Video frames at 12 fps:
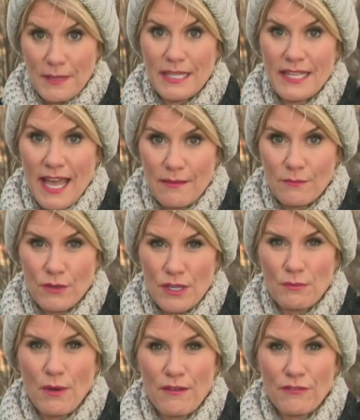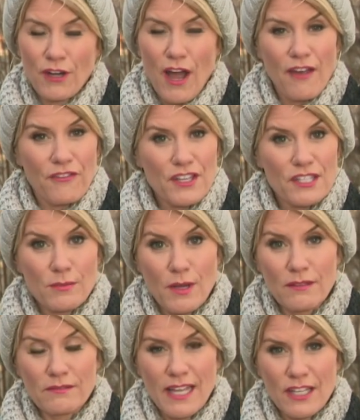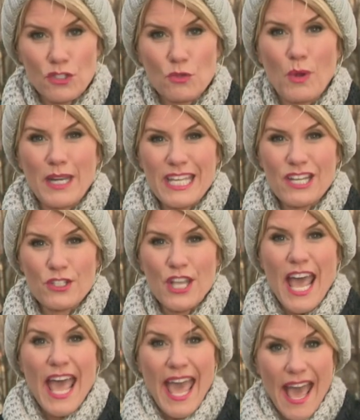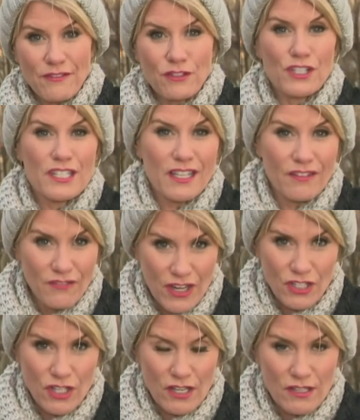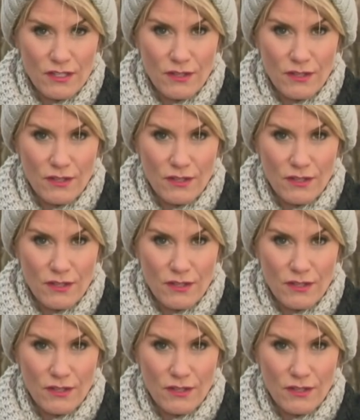Meantime, could he run for office? Well, not 20 years after his conviction,